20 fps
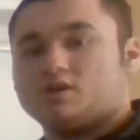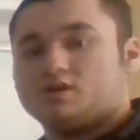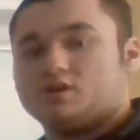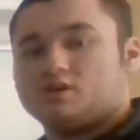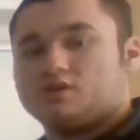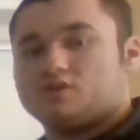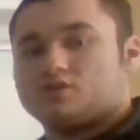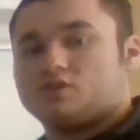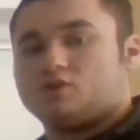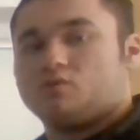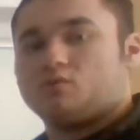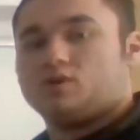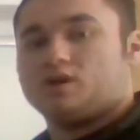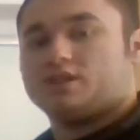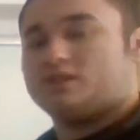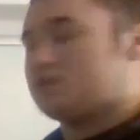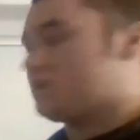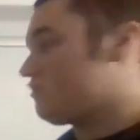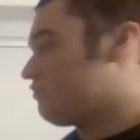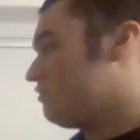So
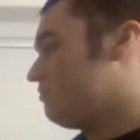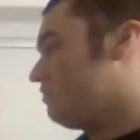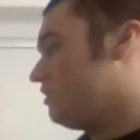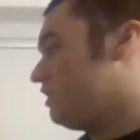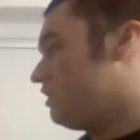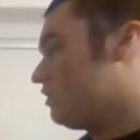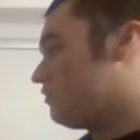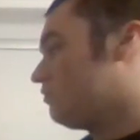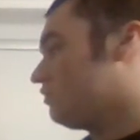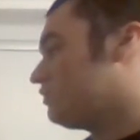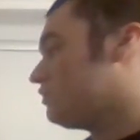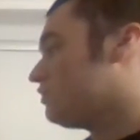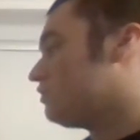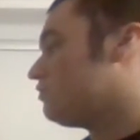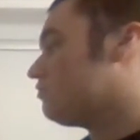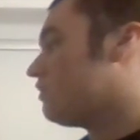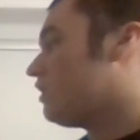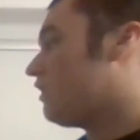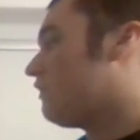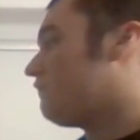this would be equal
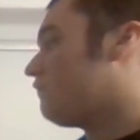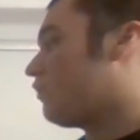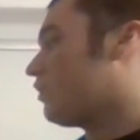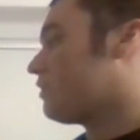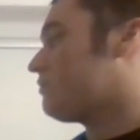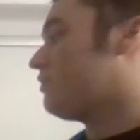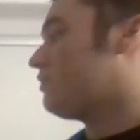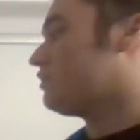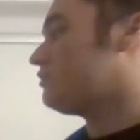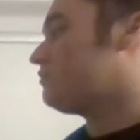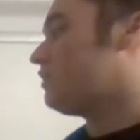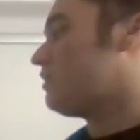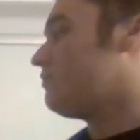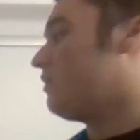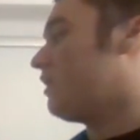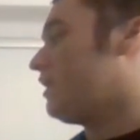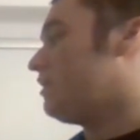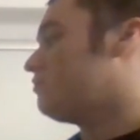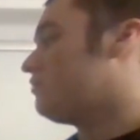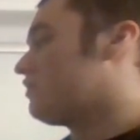to 4 multiplied
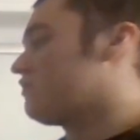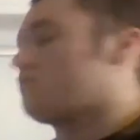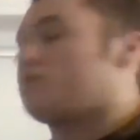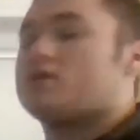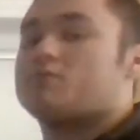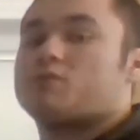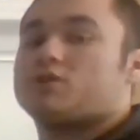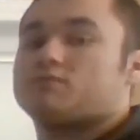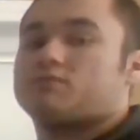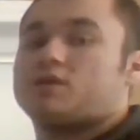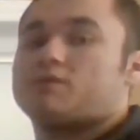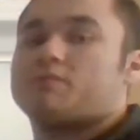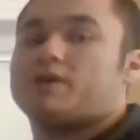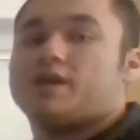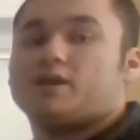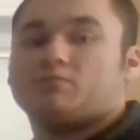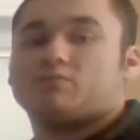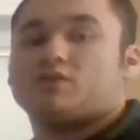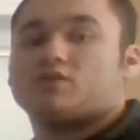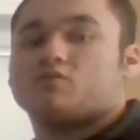by a plus 1 multiplied by
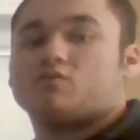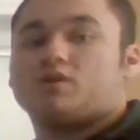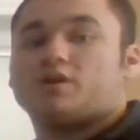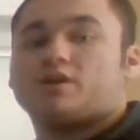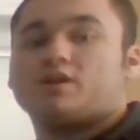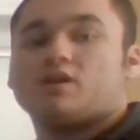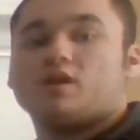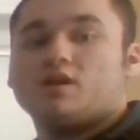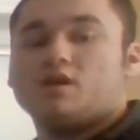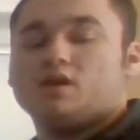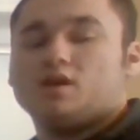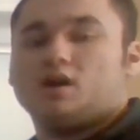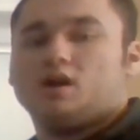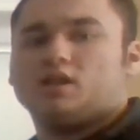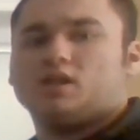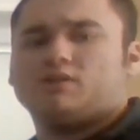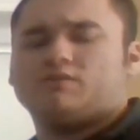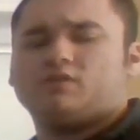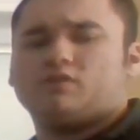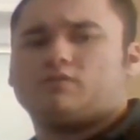a plus 1, and
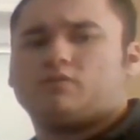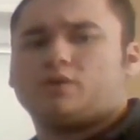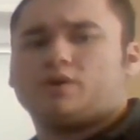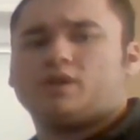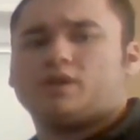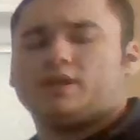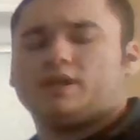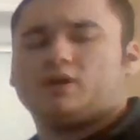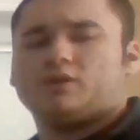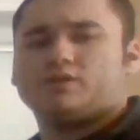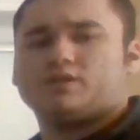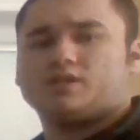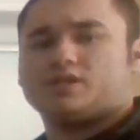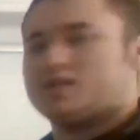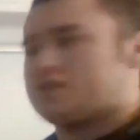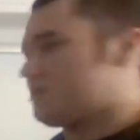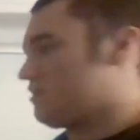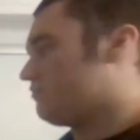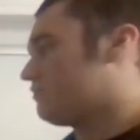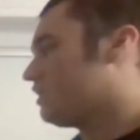then if you FOIL it out, you'd
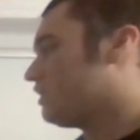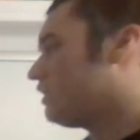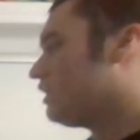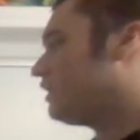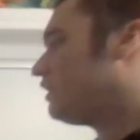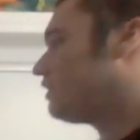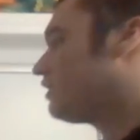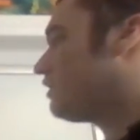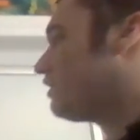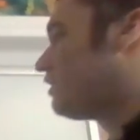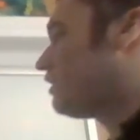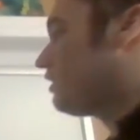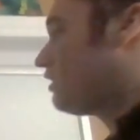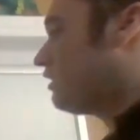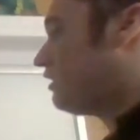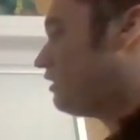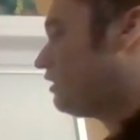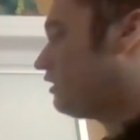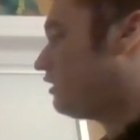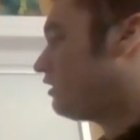get something like
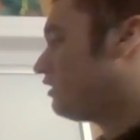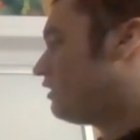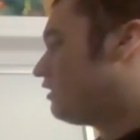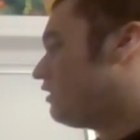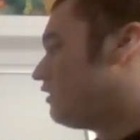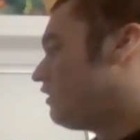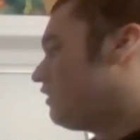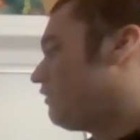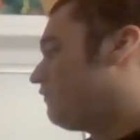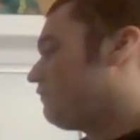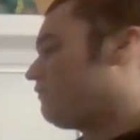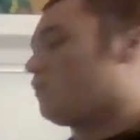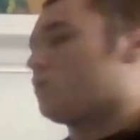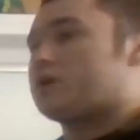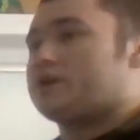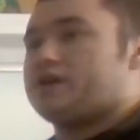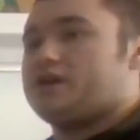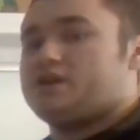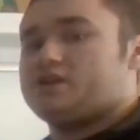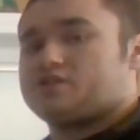
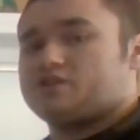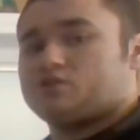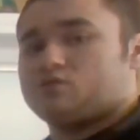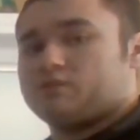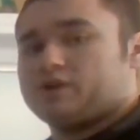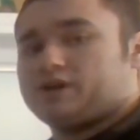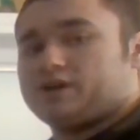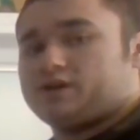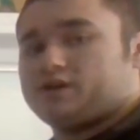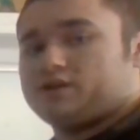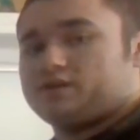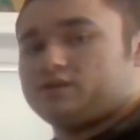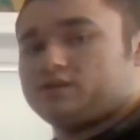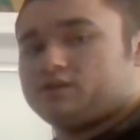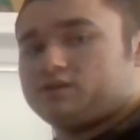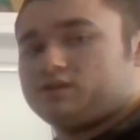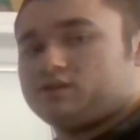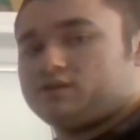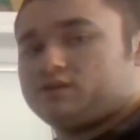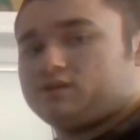4a squared
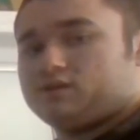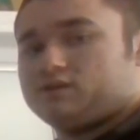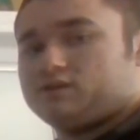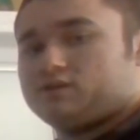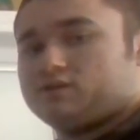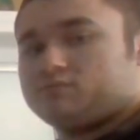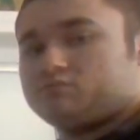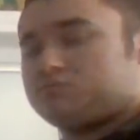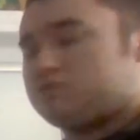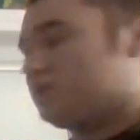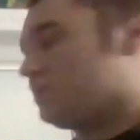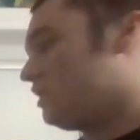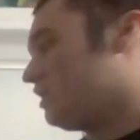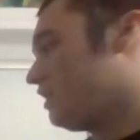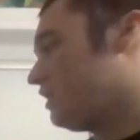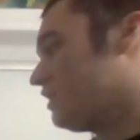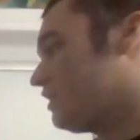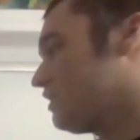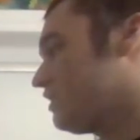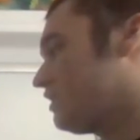
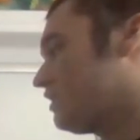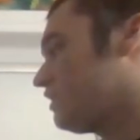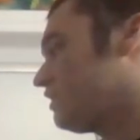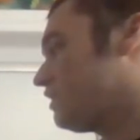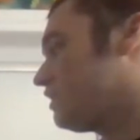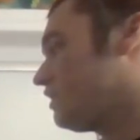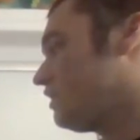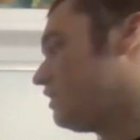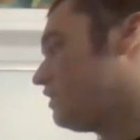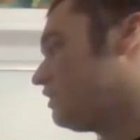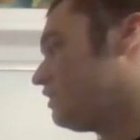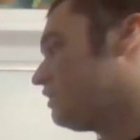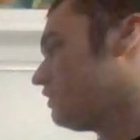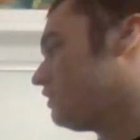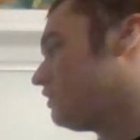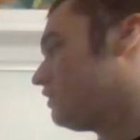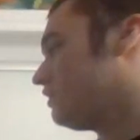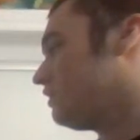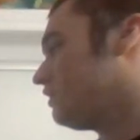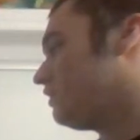plus
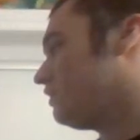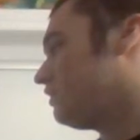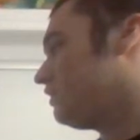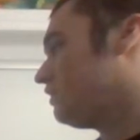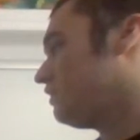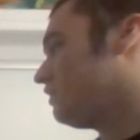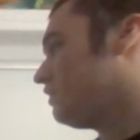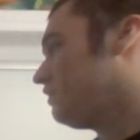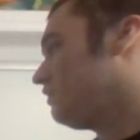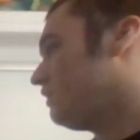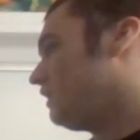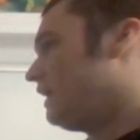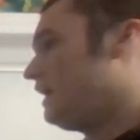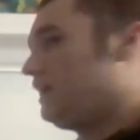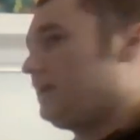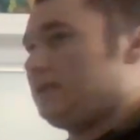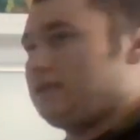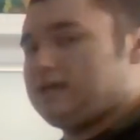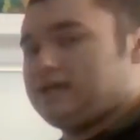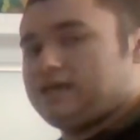
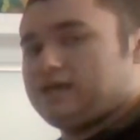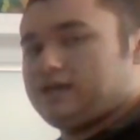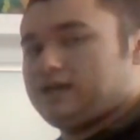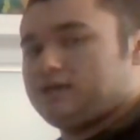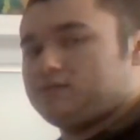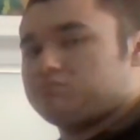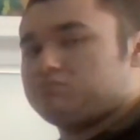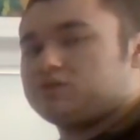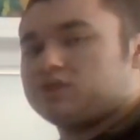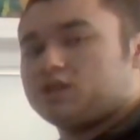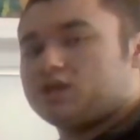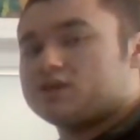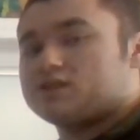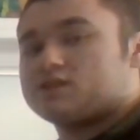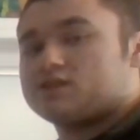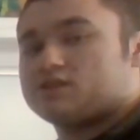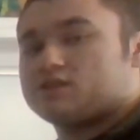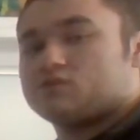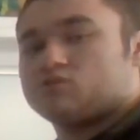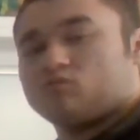8a
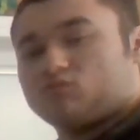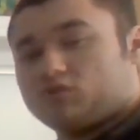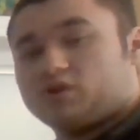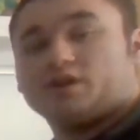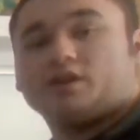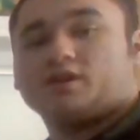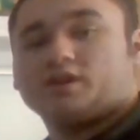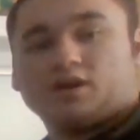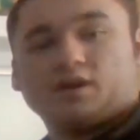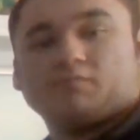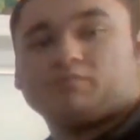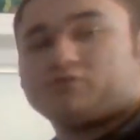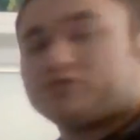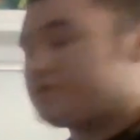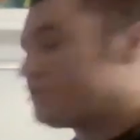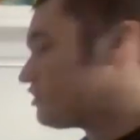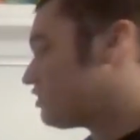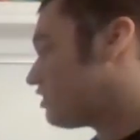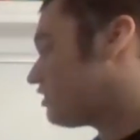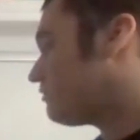plus 1, I'm
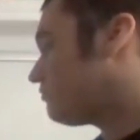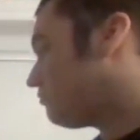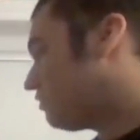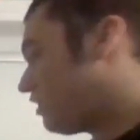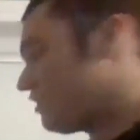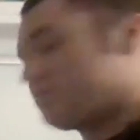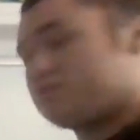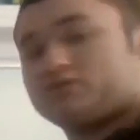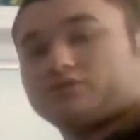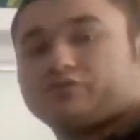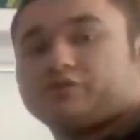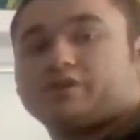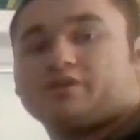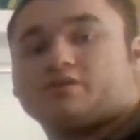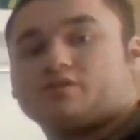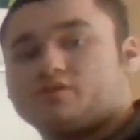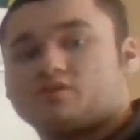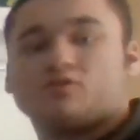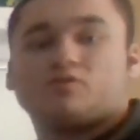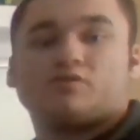pretty sure, plus 3.
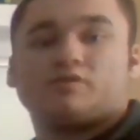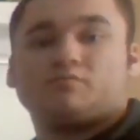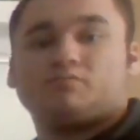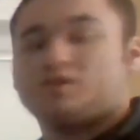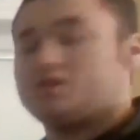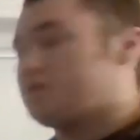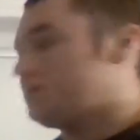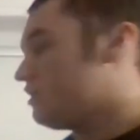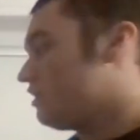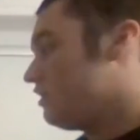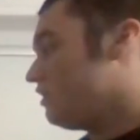So it would be